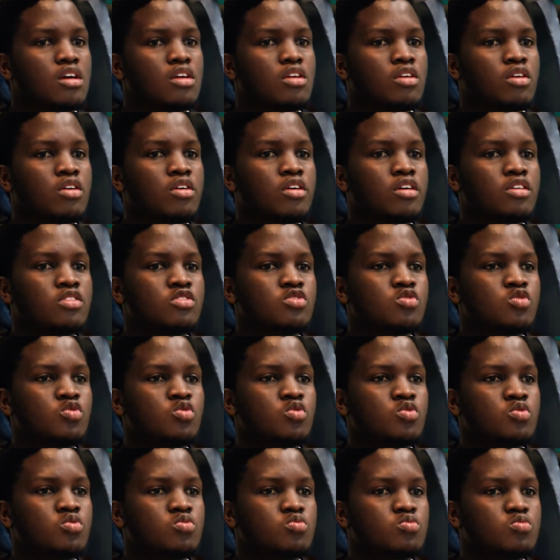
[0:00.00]
You're going
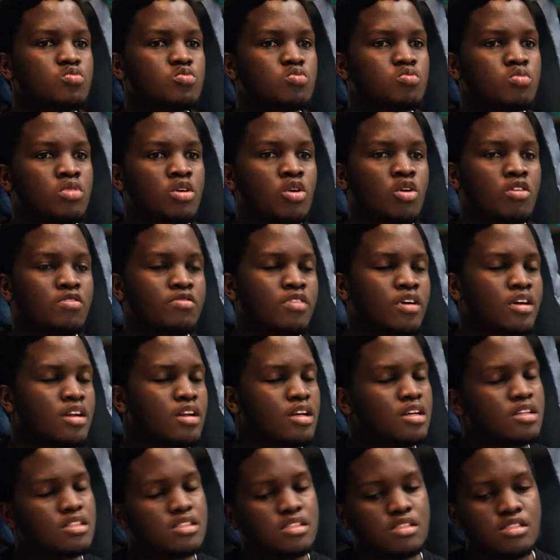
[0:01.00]
to be offered
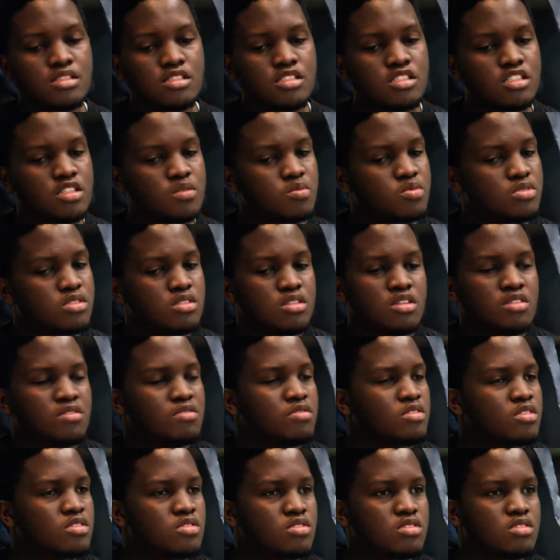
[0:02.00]
internships,
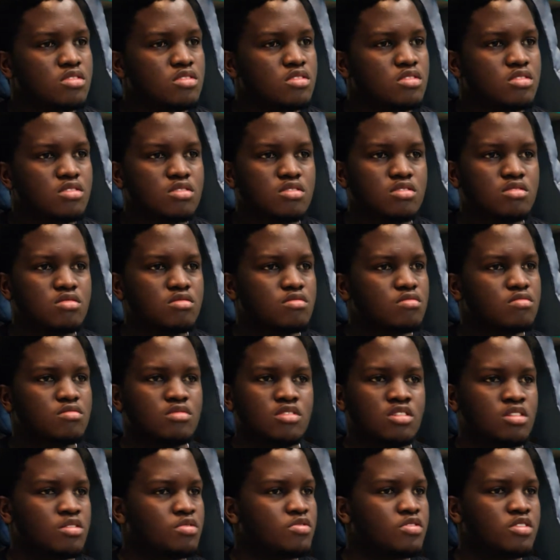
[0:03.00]
different
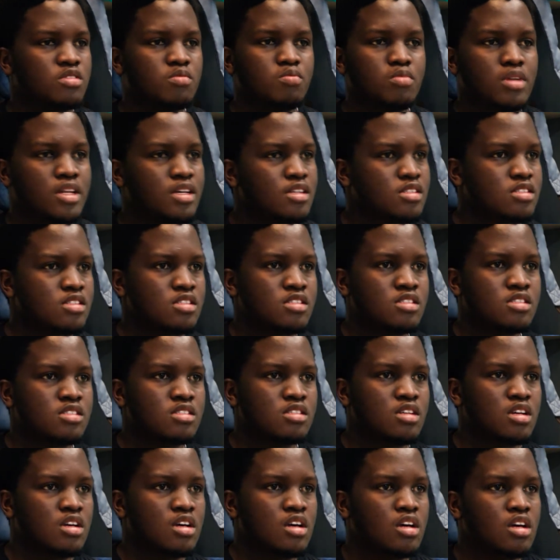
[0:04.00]
different places
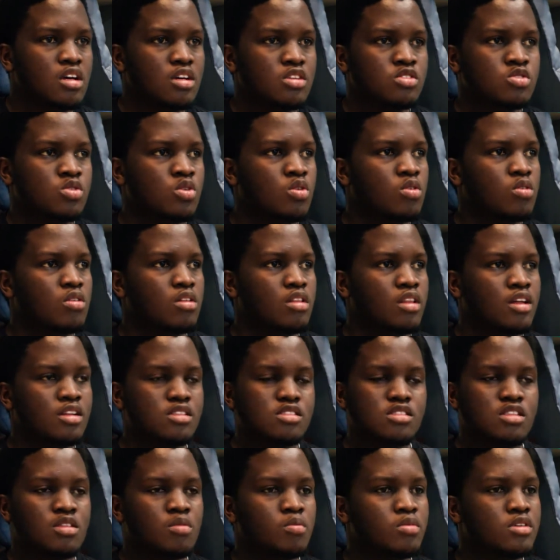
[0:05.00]
so
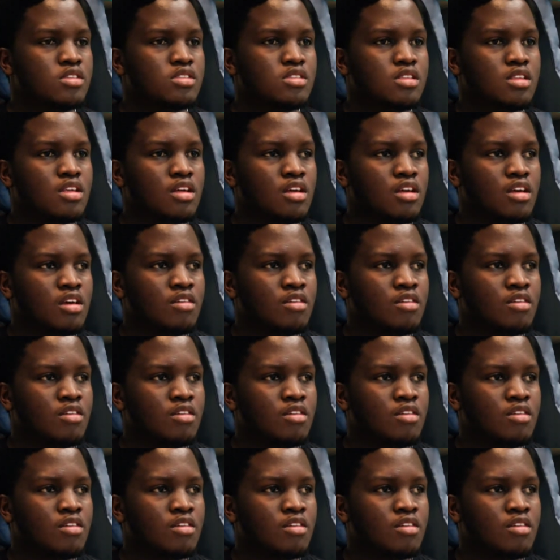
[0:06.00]
that's the best thing